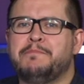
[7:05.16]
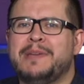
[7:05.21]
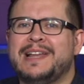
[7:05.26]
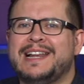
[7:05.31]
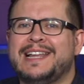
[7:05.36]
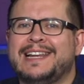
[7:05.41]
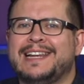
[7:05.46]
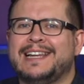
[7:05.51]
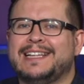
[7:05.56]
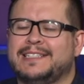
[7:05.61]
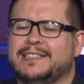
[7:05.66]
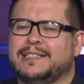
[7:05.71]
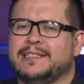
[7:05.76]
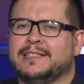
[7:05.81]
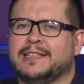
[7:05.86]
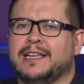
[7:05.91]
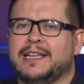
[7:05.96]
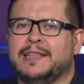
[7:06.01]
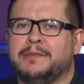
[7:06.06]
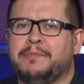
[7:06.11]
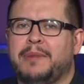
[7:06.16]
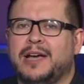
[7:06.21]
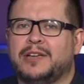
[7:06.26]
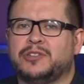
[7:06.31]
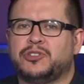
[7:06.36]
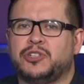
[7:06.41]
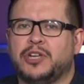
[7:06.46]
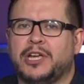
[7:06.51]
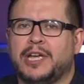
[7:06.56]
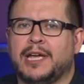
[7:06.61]
million listeners in the
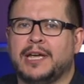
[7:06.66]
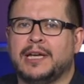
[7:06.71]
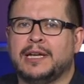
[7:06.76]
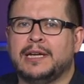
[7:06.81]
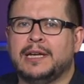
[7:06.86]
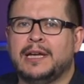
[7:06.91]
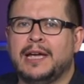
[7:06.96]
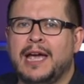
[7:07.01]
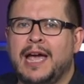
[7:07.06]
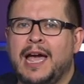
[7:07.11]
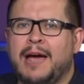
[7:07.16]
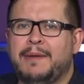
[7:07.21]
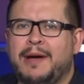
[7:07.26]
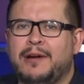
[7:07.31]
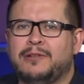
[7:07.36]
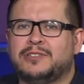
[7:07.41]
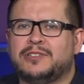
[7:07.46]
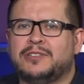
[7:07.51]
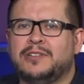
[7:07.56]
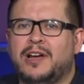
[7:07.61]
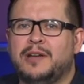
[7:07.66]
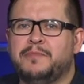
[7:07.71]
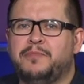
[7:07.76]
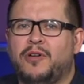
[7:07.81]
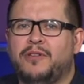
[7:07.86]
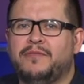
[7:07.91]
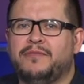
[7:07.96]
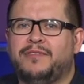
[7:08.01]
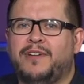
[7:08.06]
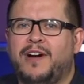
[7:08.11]
past year. About
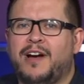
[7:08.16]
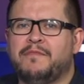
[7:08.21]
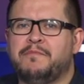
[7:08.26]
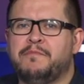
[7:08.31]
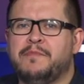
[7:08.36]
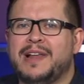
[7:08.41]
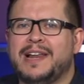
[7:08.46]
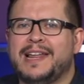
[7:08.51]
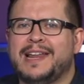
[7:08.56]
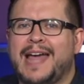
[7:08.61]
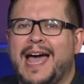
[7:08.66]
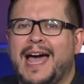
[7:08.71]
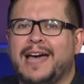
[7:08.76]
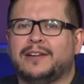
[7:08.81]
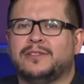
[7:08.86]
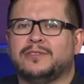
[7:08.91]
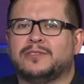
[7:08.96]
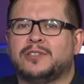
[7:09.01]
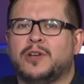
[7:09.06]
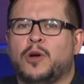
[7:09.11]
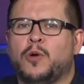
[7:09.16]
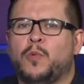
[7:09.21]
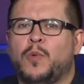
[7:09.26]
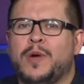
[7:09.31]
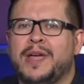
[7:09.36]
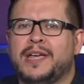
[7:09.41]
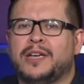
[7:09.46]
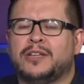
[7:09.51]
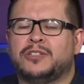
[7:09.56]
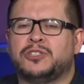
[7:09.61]
9.5 million adults a
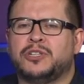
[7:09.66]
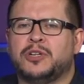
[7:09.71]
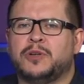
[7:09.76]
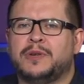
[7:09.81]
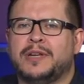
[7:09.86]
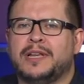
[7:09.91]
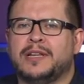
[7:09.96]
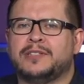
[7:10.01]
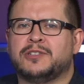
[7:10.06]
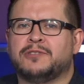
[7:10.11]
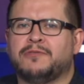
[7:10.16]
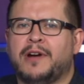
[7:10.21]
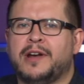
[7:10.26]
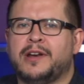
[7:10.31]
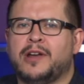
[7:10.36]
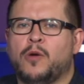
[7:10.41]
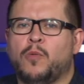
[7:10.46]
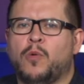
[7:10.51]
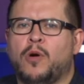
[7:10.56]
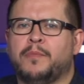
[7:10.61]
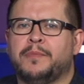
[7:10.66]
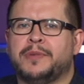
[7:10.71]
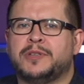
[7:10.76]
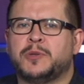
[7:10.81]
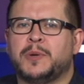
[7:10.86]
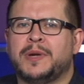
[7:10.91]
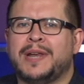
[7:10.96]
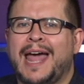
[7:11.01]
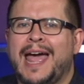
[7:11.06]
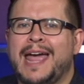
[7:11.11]
week tuned into Radio 1
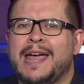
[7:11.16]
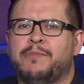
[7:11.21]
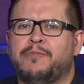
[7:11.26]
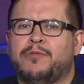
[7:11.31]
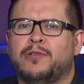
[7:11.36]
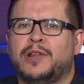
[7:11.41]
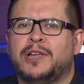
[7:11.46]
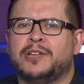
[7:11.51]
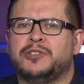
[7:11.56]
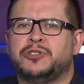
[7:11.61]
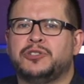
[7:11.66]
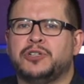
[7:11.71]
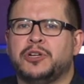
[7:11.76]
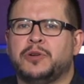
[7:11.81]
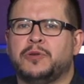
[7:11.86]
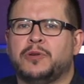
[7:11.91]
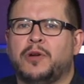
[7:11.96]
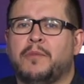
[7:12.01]
between April and June,